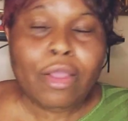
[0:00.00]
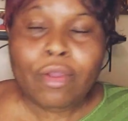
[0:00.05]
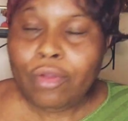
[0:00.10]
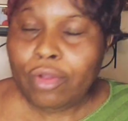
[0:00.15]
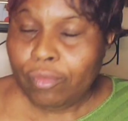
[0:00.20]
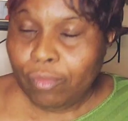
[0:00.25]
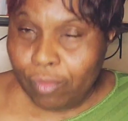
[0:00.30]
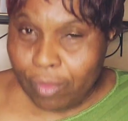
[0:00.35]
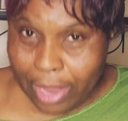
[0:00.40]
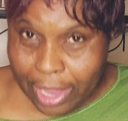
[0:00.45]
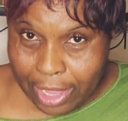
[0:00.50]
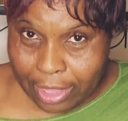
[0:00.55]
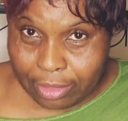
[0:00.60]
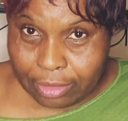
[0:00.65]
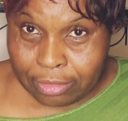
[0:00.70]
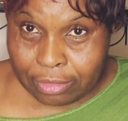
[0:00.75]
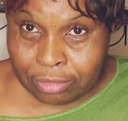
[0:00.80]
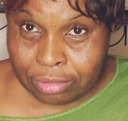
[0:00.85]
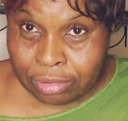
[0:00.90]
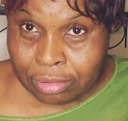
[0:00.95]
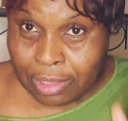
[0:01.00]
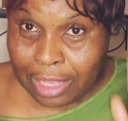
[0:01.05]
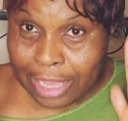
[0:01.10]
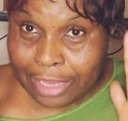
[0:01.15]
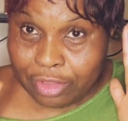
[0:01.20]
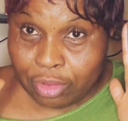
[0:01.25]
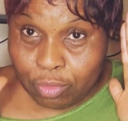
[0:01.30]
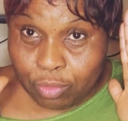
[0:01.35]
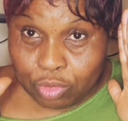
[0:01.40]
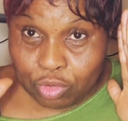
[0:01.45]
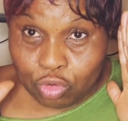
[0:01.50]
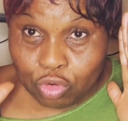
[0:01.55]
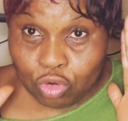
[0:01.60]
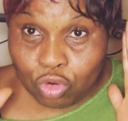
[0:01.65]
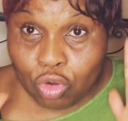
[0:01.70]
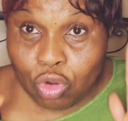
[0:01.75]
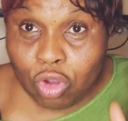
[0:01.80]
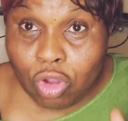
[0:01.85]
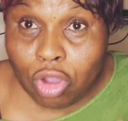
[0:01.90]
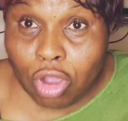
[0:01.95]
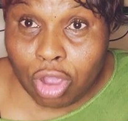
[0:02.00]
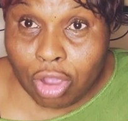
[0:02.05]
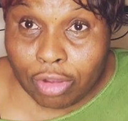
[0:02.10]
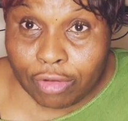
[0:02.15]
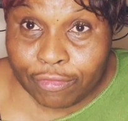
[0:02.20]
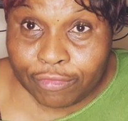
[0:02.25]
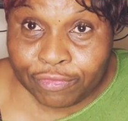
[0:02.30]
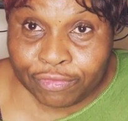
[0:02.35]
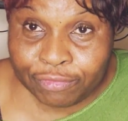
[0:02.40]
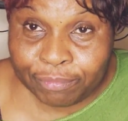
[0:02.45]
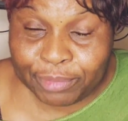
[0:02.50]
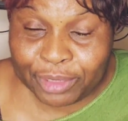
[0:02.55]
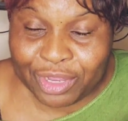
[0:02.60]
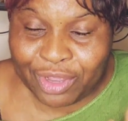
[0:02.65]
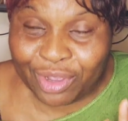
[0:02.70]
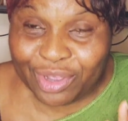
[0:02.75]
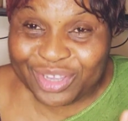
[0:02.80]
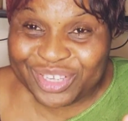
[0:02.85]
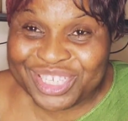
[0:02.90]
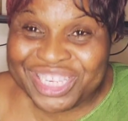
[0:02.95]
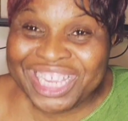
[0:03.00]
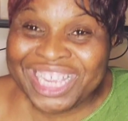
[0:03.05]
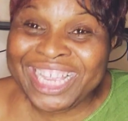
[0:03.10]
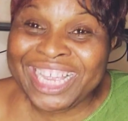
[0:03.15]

Well, I don't want to go off because